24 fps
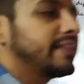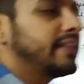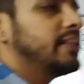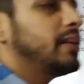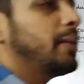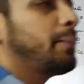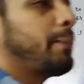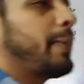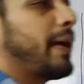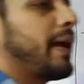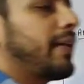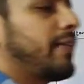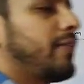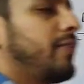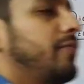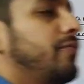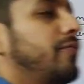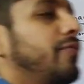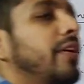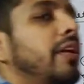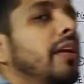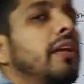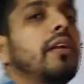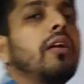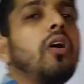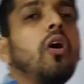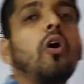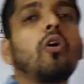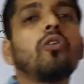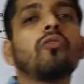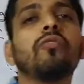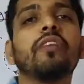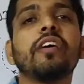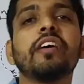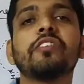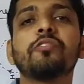in a pair, will
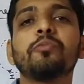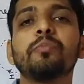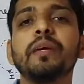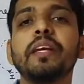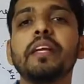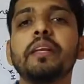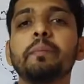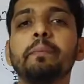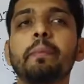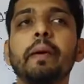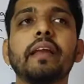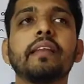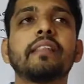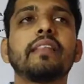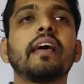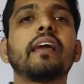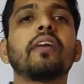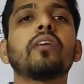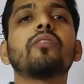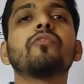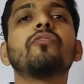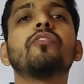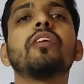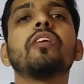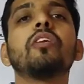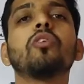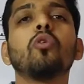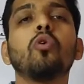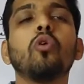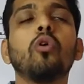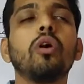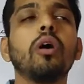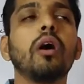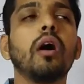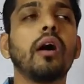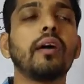always be in pair. There
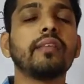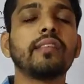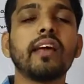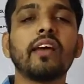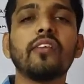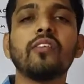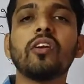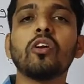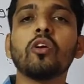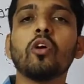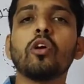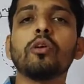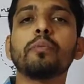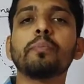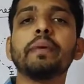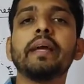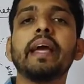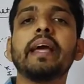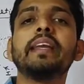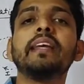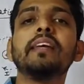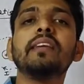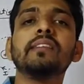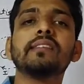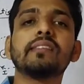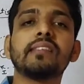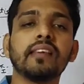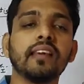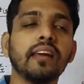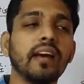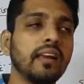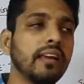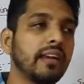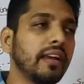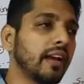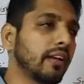will not be any
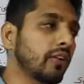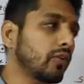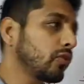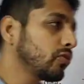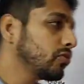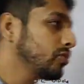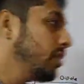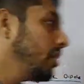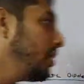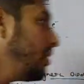single electron,